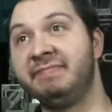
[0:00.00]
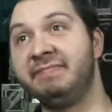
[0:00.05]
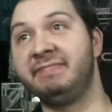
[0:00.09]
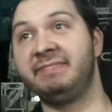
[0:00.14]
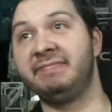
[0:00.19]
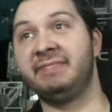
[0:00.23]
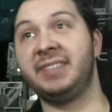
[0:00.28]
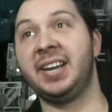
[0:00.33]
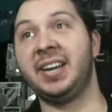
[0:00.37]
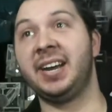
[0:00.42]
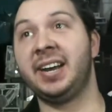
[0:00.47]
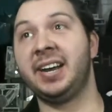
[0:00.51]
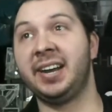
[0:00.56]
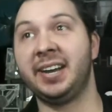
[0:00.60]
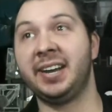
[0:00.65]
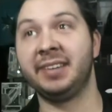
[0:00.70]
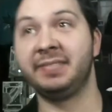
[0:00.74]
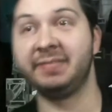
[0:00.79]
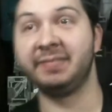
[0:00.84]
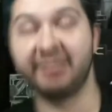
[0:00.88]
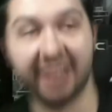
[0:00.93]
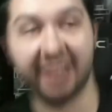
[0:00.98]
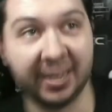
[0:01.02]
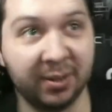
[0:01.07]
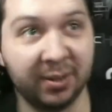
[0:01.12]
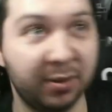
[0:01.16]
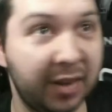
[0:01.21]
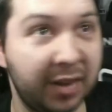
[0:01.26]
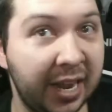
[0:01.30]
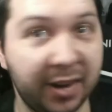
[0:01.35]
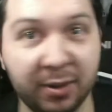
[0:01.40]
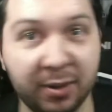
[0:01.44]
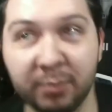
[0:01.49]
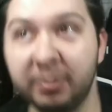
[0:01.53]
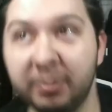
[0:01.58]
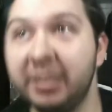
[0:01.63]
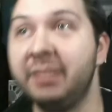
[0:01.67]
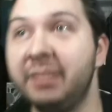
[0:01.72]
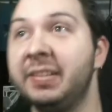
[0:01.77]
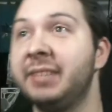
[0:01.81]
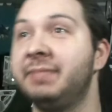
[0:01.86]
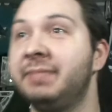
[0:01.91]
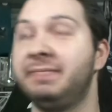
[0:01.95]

Nah. I don't I don't believe it.